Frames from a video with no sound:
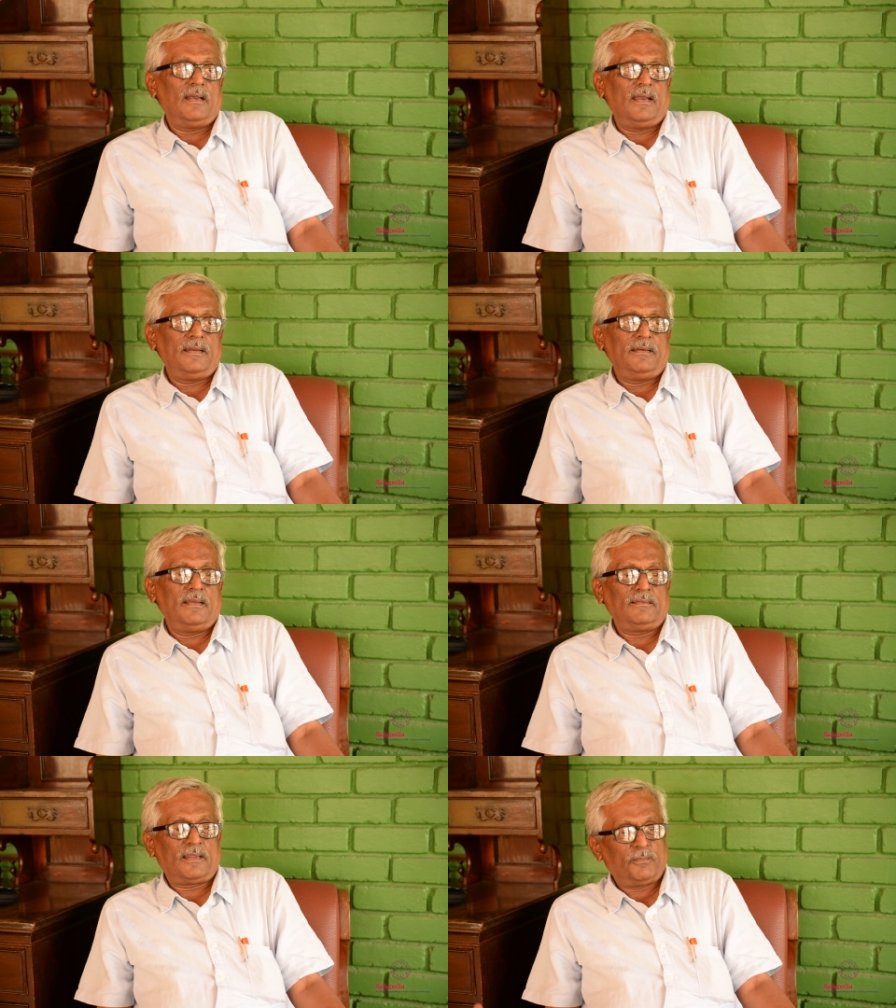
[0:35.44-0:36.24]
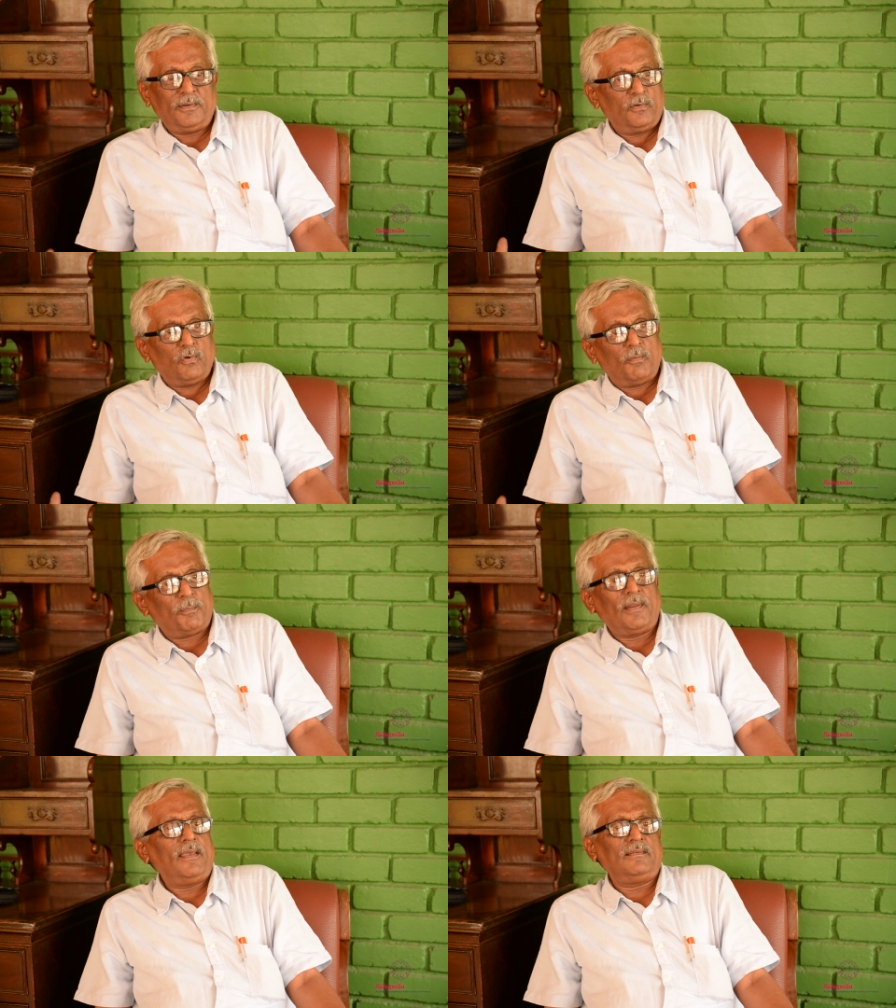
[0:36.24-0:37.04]
And there's been no
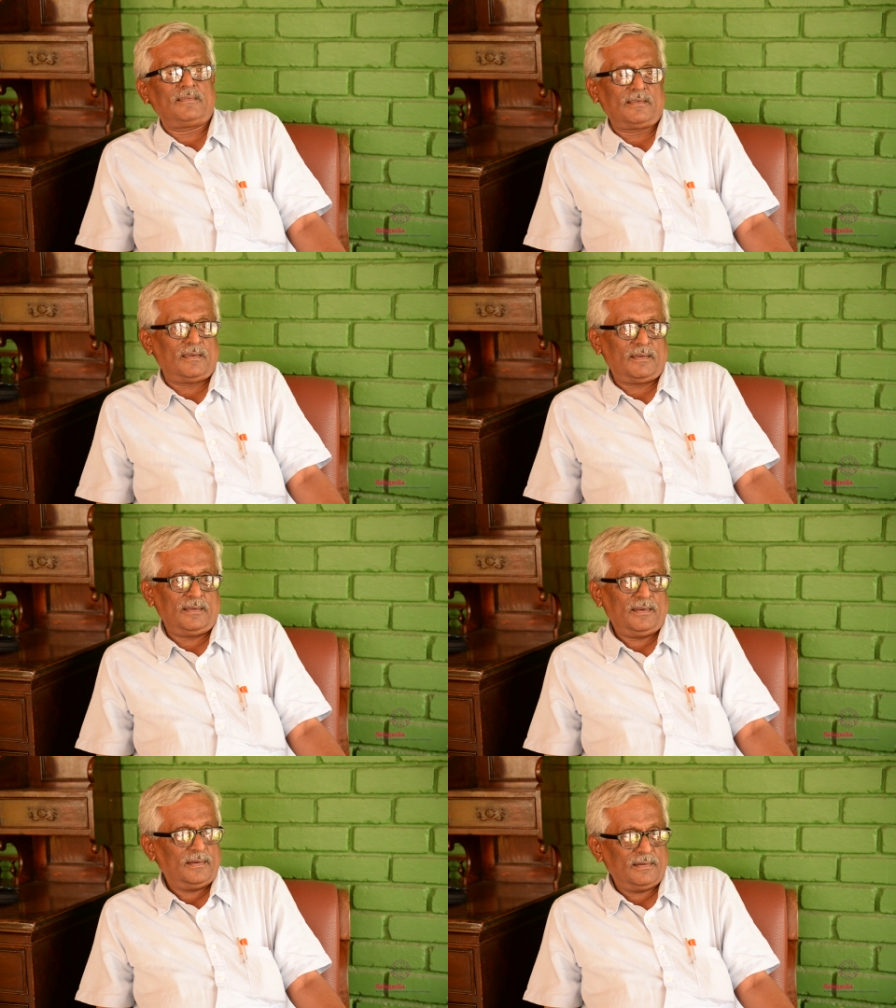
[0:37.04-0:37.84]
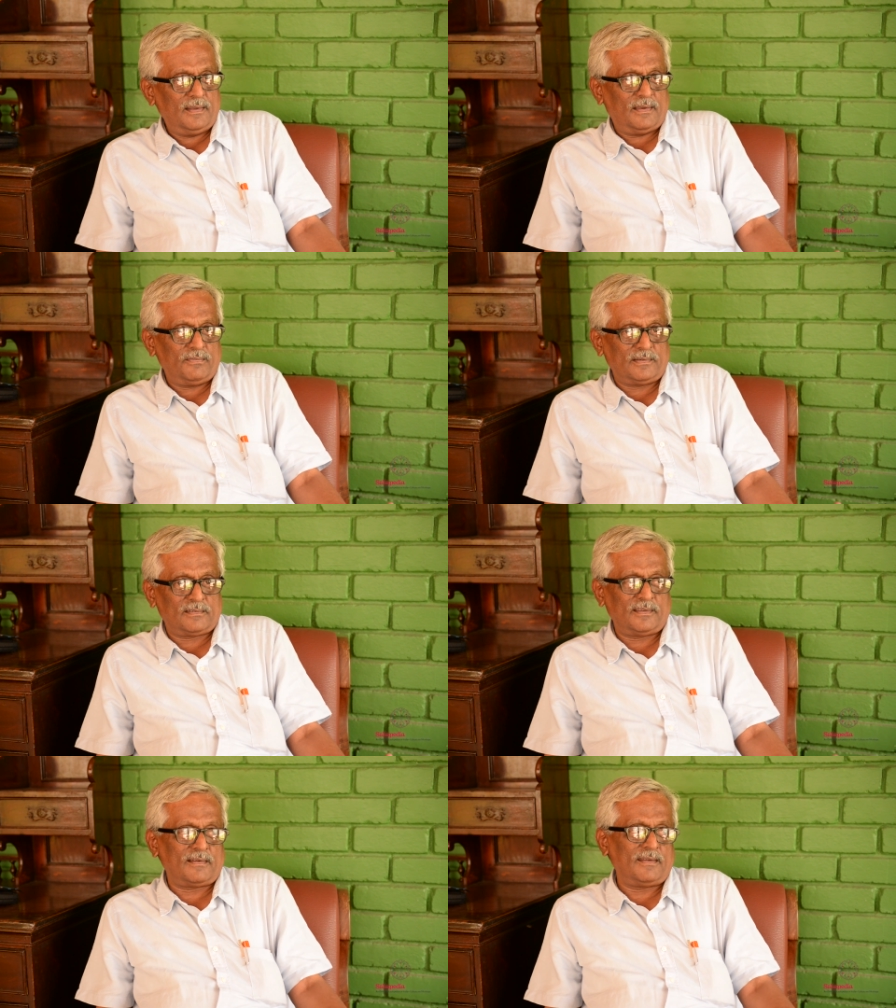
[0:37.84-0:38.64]
place in India which
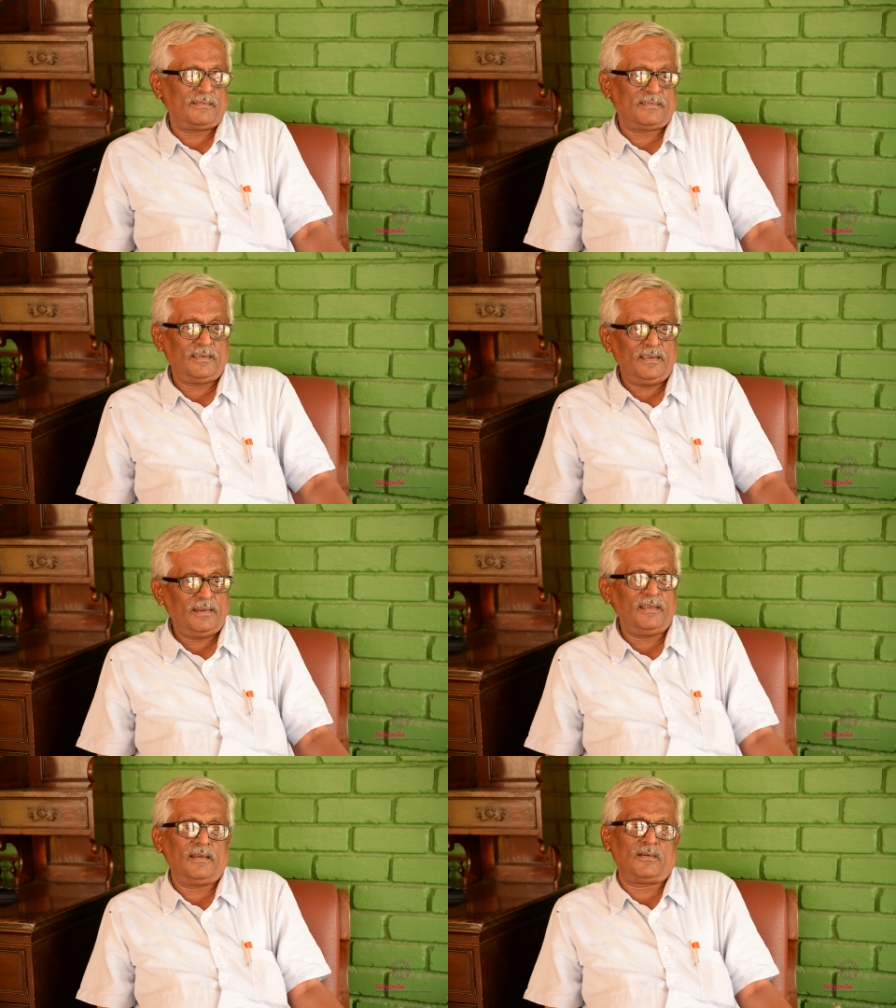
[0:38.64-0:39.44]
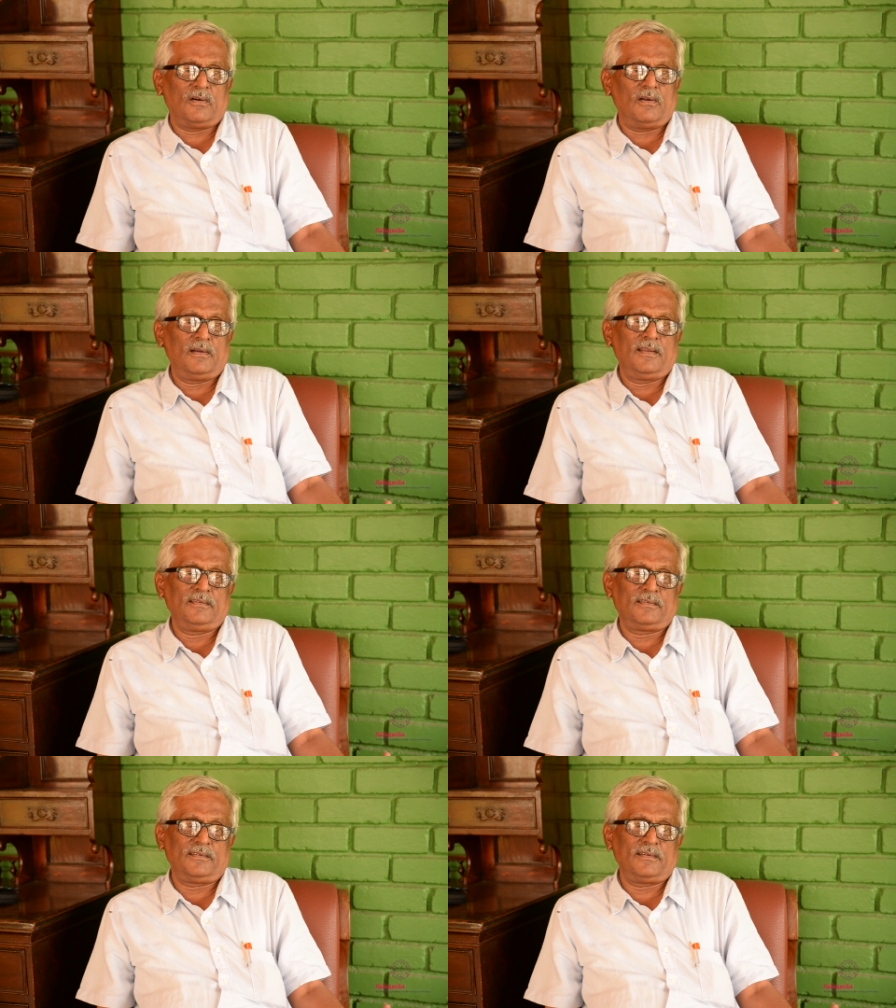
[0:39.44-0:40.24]
has had a serial
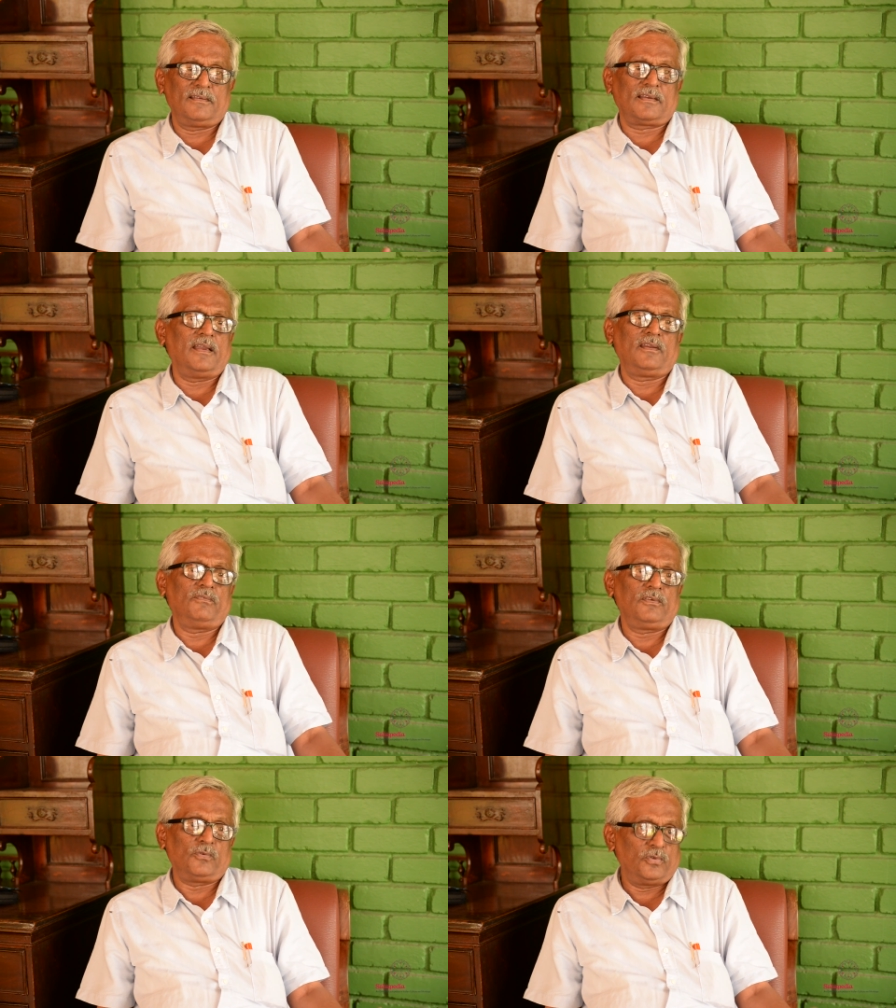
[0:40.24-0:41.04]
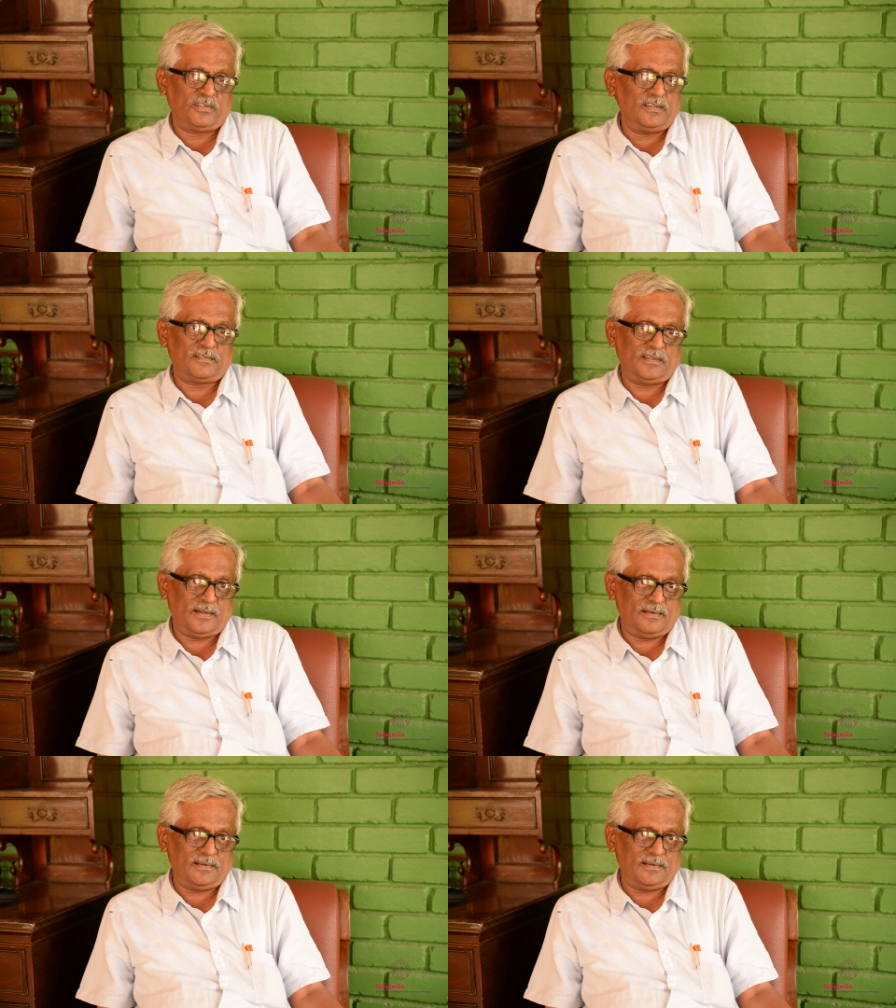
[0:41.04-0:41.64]
colonization, the kind of it Kochi has had.